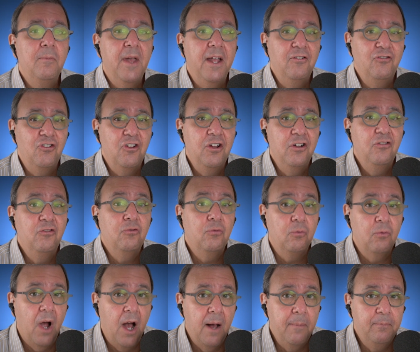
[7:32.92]
mentioned
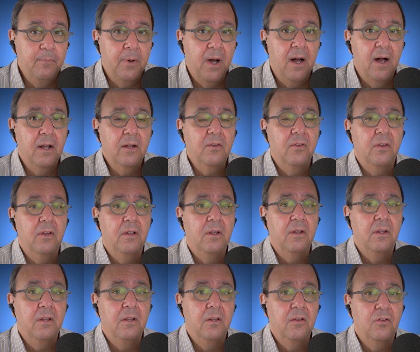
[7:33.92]

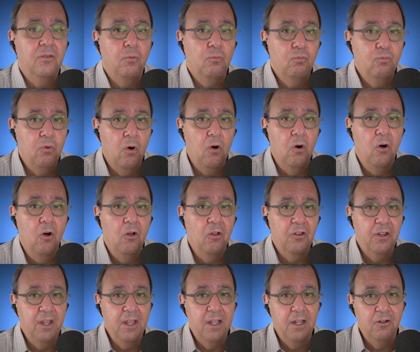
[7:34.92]
Dropbox's role
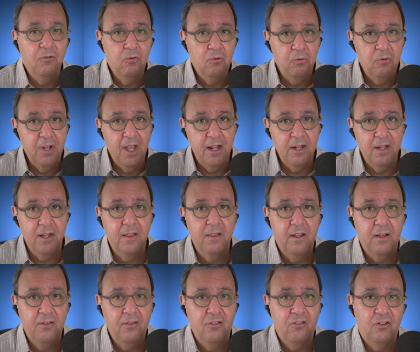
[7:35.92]
in creating
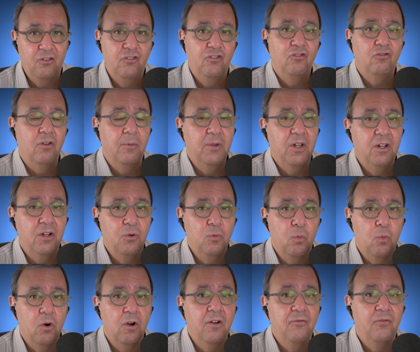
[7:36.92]
this
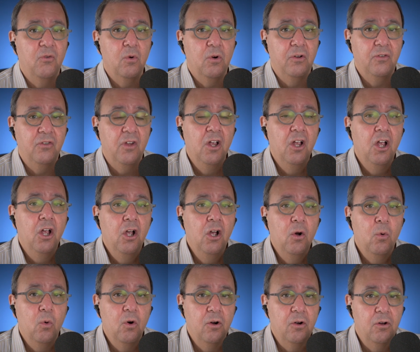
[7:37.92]
distributed workforce
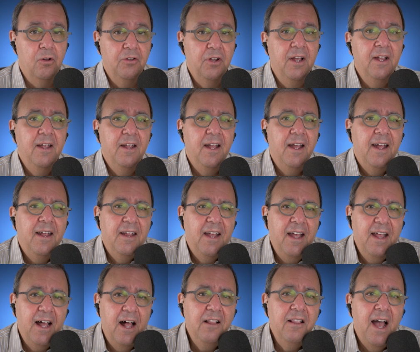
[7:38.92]
world
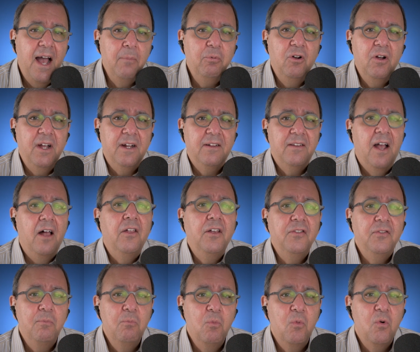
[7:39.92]
elaborate, tell
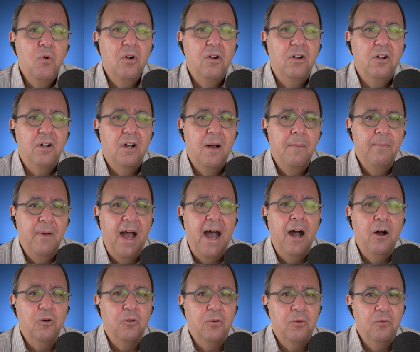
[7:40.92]
us more
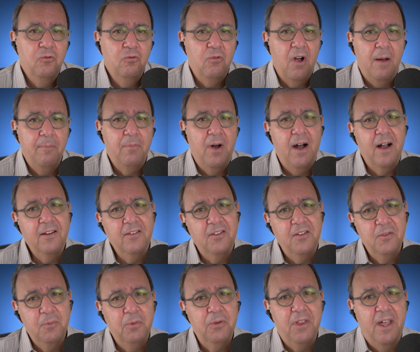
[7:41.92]
about
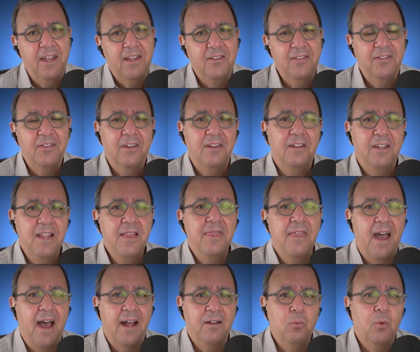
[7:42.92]
Dropbox's place in
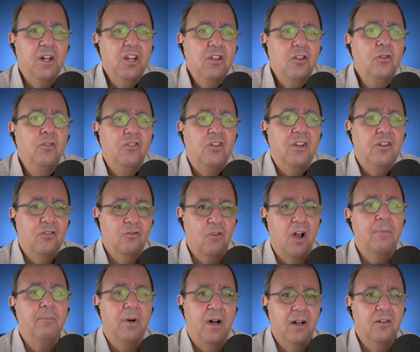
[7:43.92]
that. What do you see as
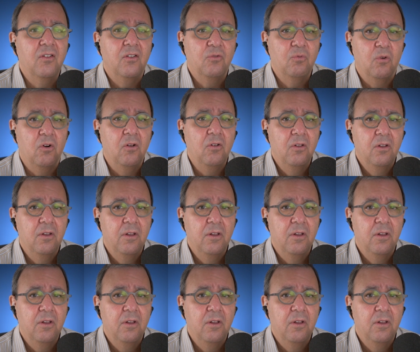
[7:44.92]
Dropbox's role?